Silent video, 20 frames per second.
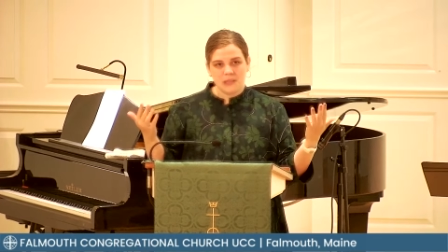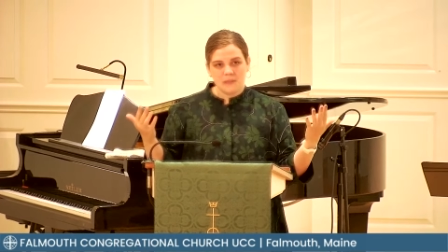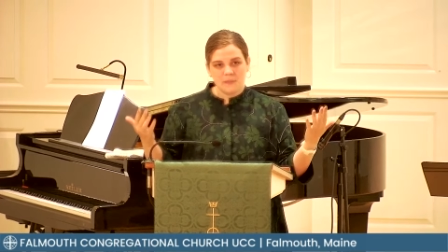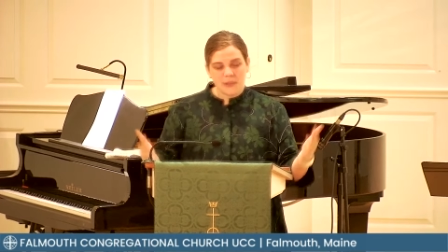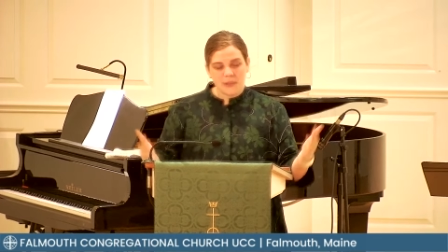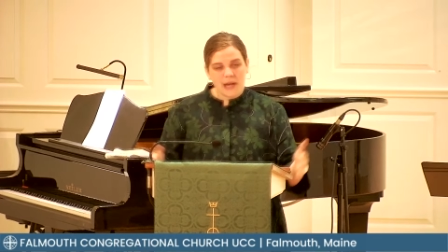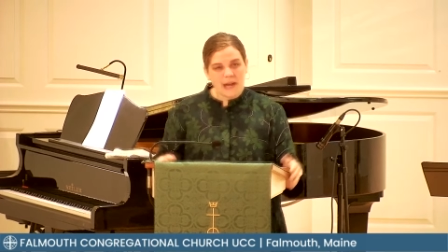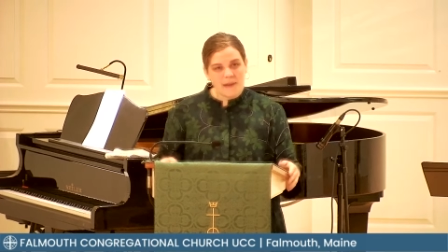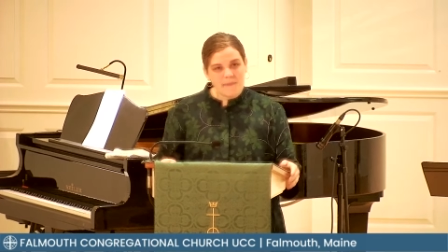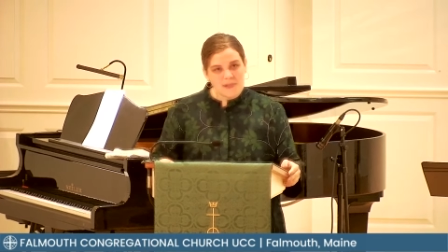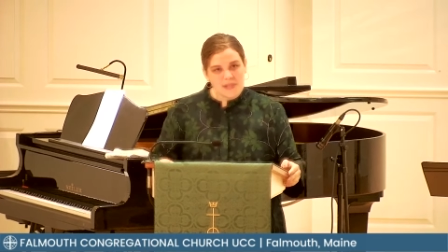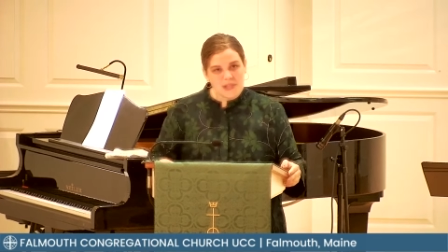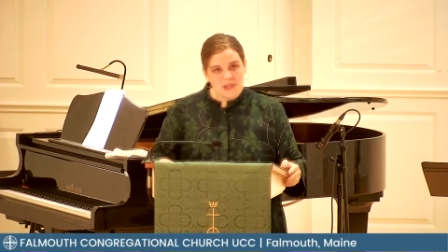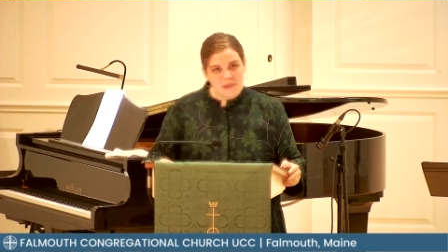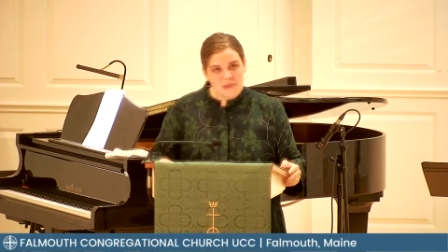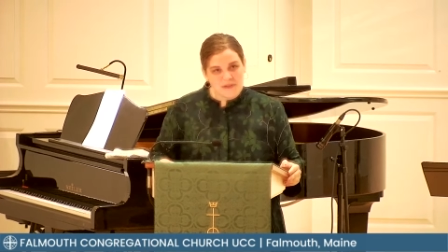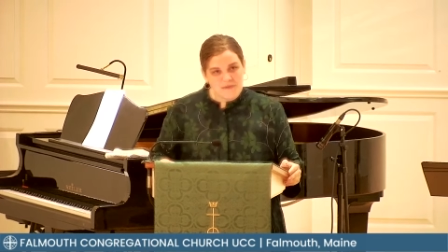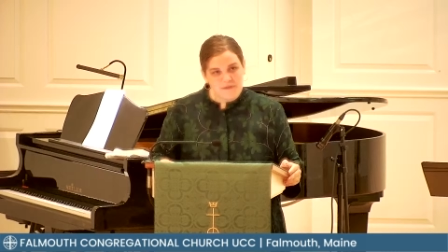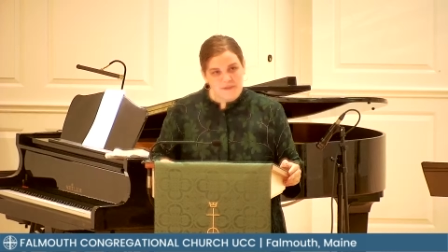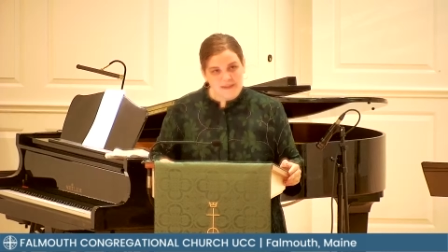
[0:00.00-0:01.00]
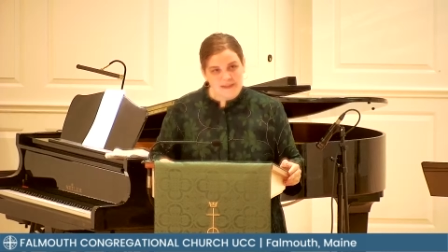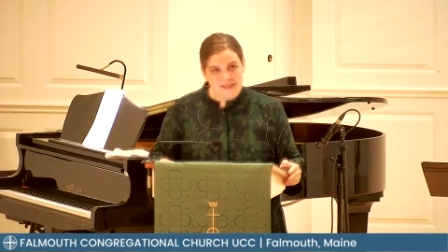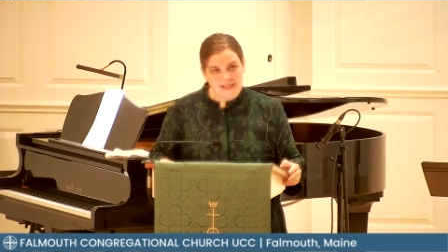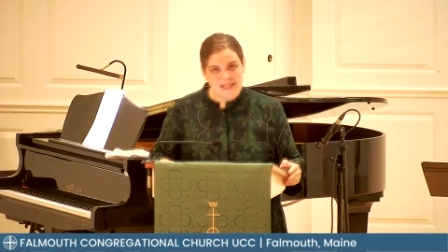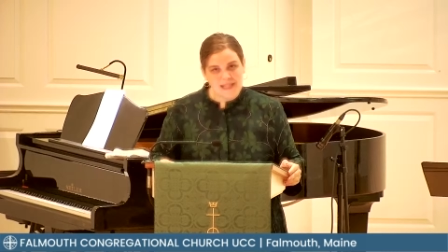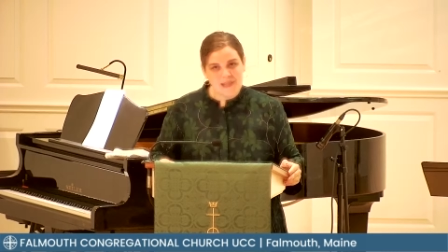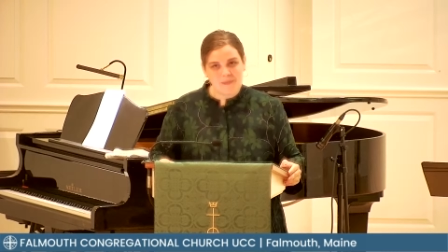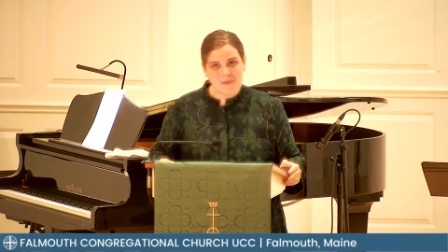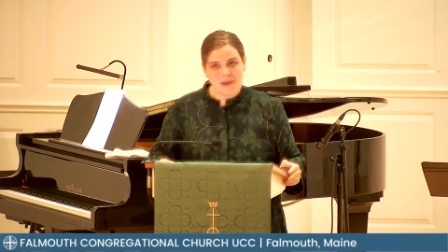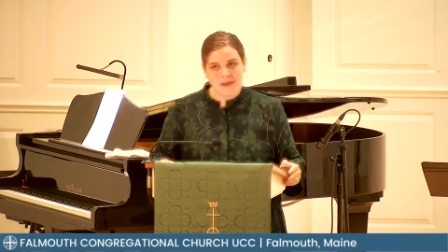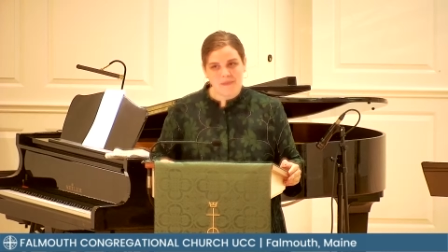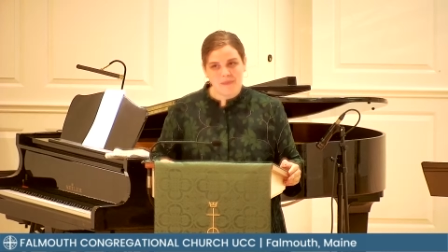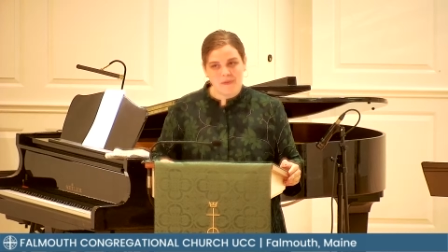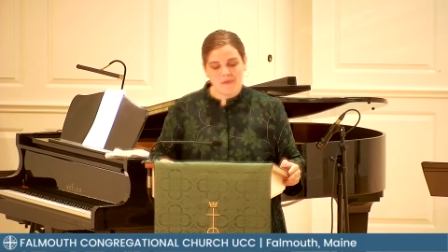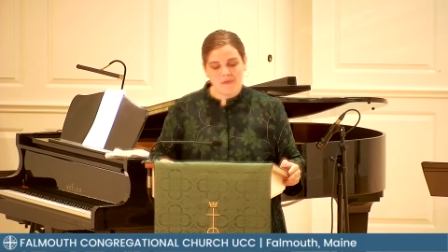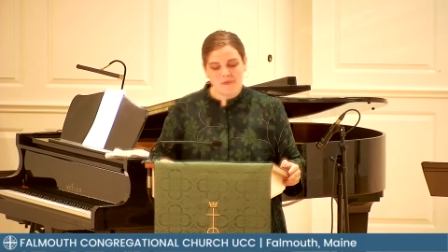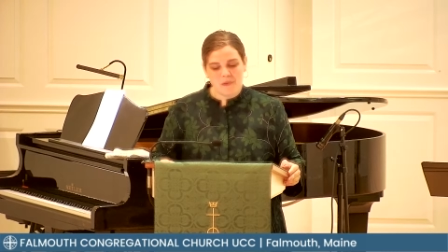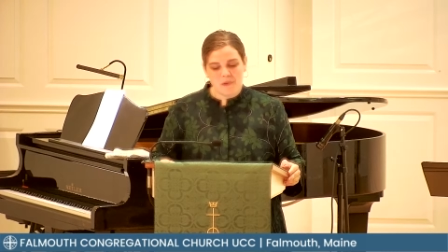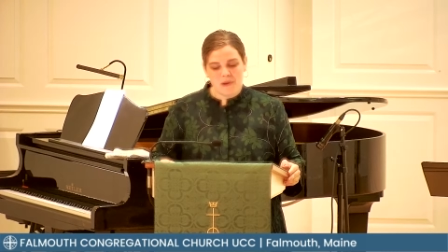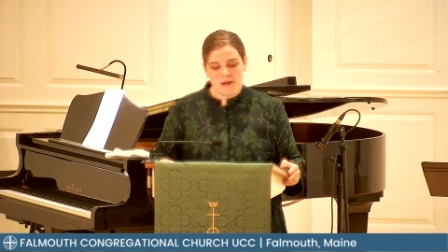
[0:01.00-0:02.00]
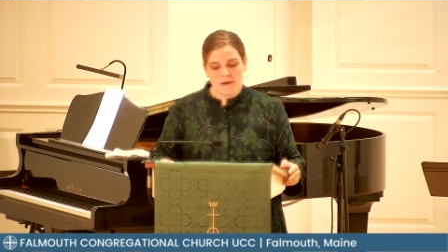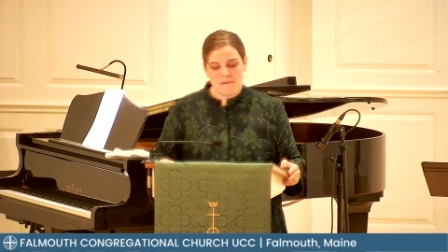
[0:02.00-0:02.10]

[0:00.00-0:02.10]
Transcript: Perhaps you have felt this way before